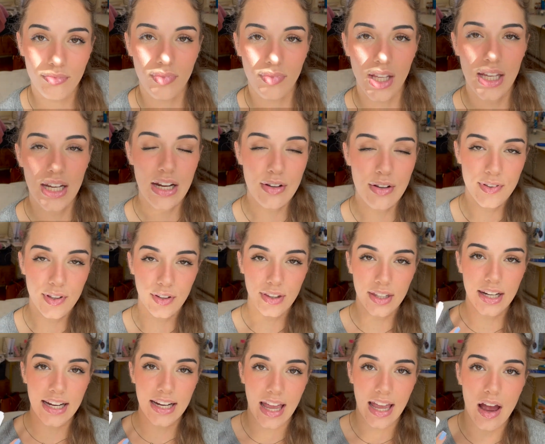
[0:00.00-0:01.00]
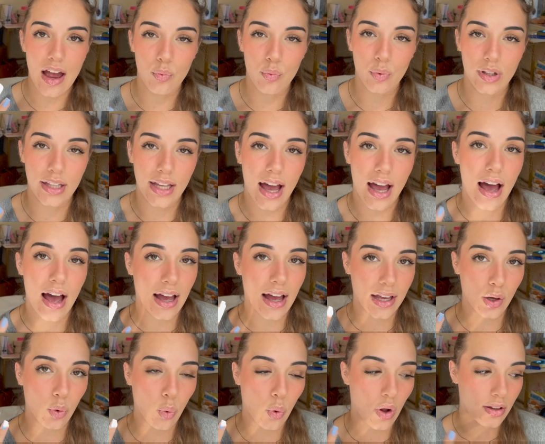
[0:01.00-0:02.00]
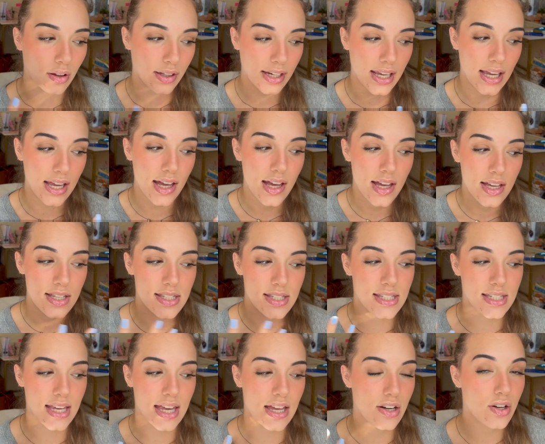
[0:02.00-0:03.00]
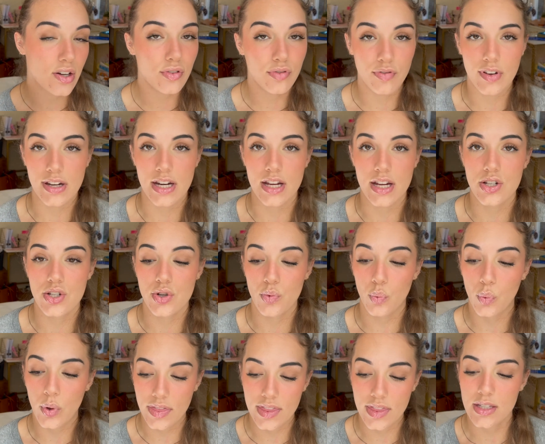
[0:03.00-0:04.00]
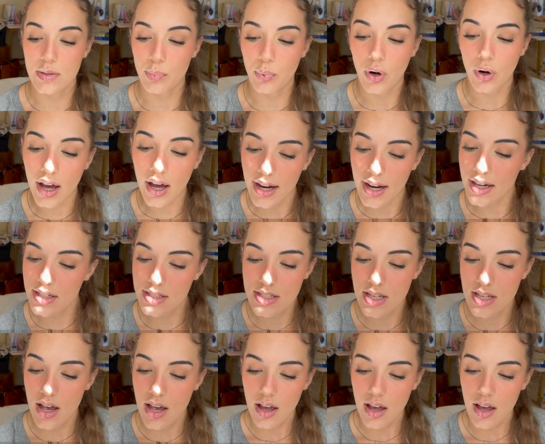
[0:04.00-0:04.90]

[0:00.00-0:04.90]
I feel that I get a really high quality skin finish with these products.